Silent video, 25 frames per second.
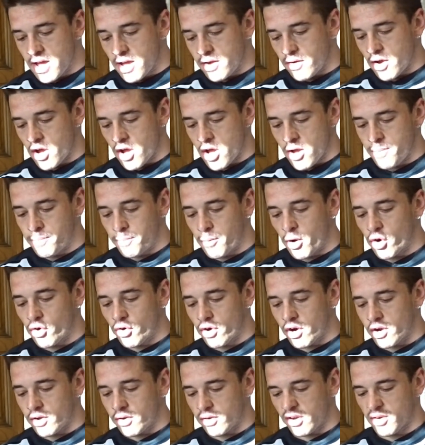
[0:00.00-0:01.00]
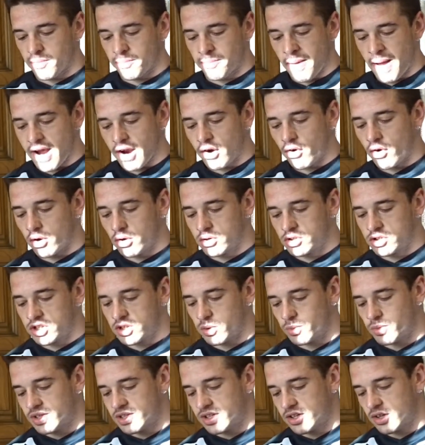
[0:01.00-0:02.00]
moderate macros,
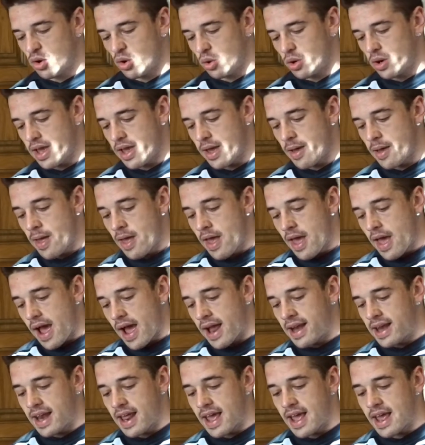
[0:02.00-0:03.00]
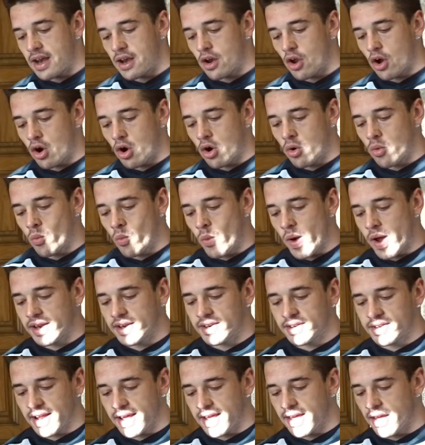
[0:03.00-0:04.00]
shall we call it. And then on
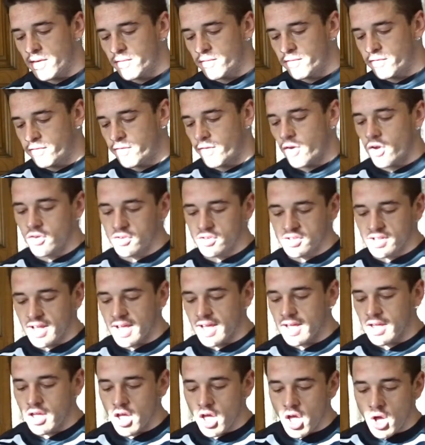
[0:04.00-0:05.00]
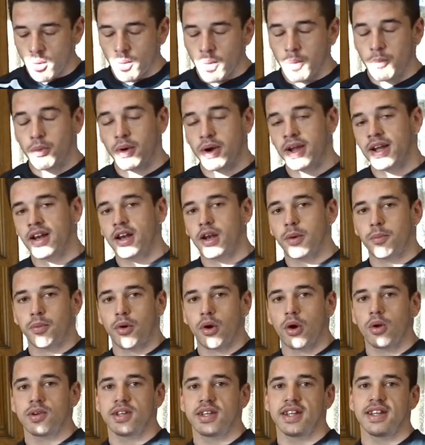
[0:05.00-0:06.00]
Wednesday and Thursday, we're bringing the
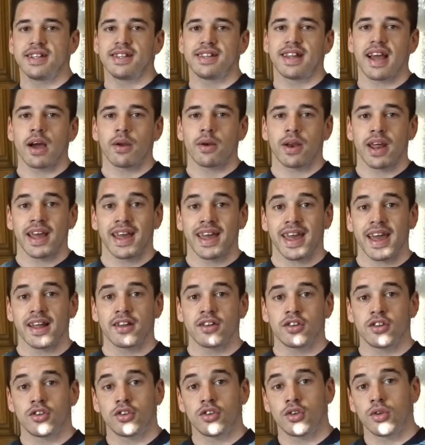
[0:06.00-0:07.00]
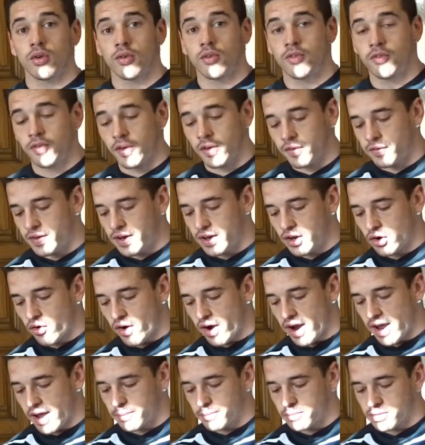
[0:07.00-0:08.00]
protein down again to 250
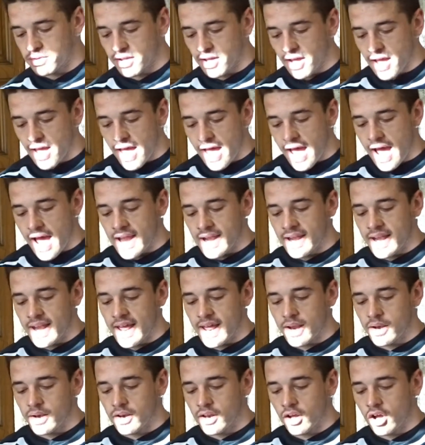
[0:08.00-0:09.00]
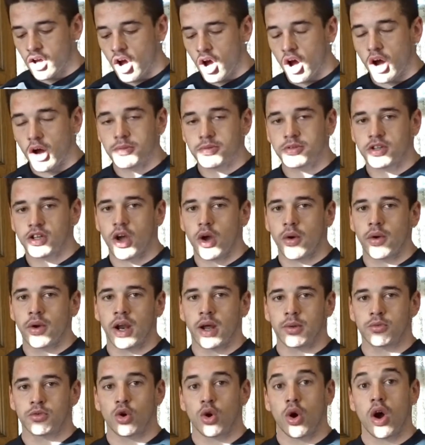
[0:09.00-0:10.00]
grams. And then the carbs are going
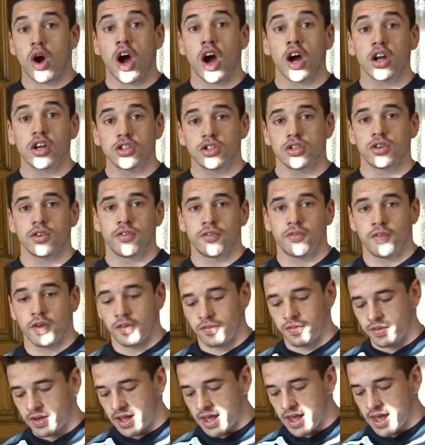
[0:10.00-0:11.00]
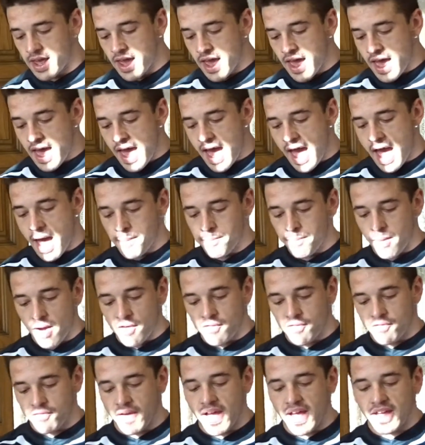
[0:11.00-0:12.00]
up to 150 and my
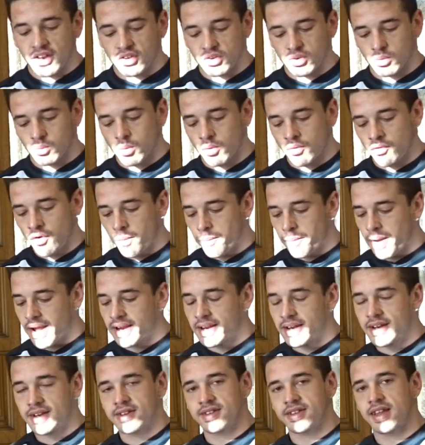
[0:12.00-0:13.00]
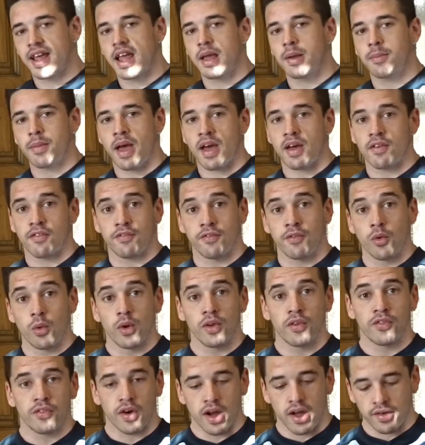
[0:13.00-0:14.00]
fats will remain the same at
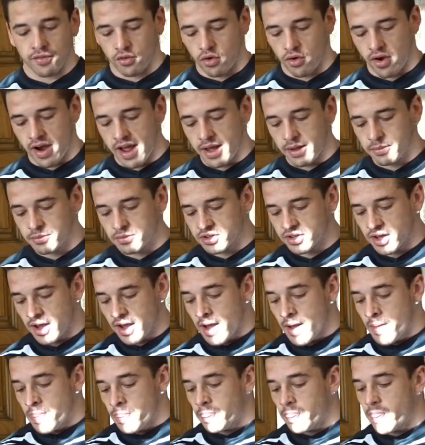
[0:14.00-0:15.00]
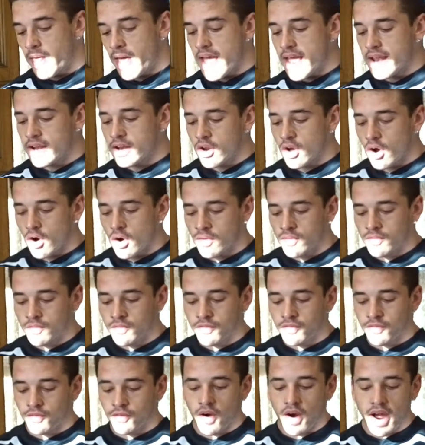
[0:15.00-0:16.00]
45 grams. Then on
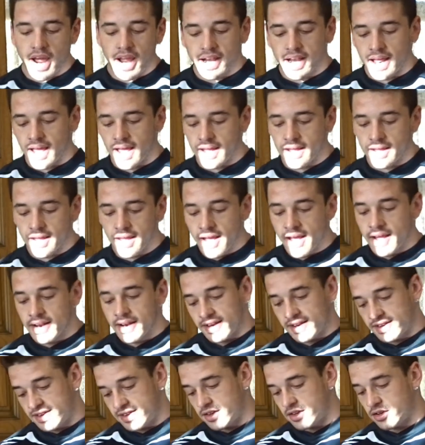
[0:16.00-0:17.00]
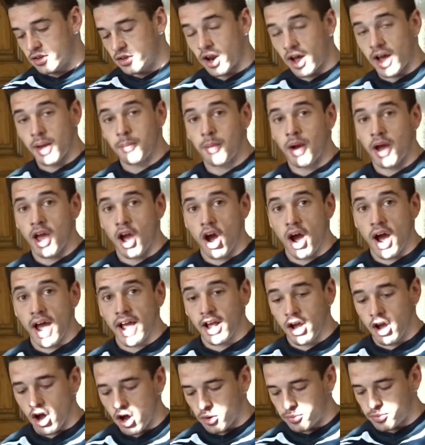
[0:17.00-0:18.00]
Friday, this is like my high
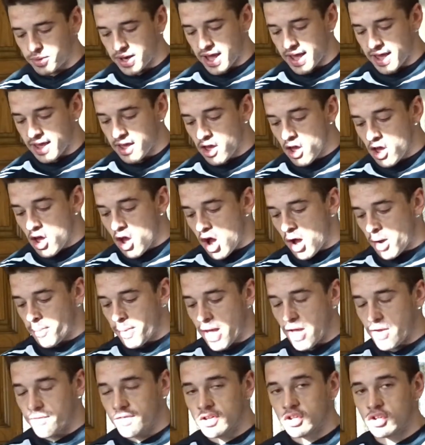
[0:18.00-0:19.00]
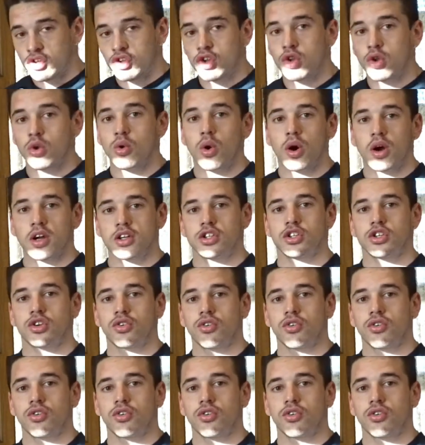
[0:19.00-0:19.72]
carb day, I'm having 200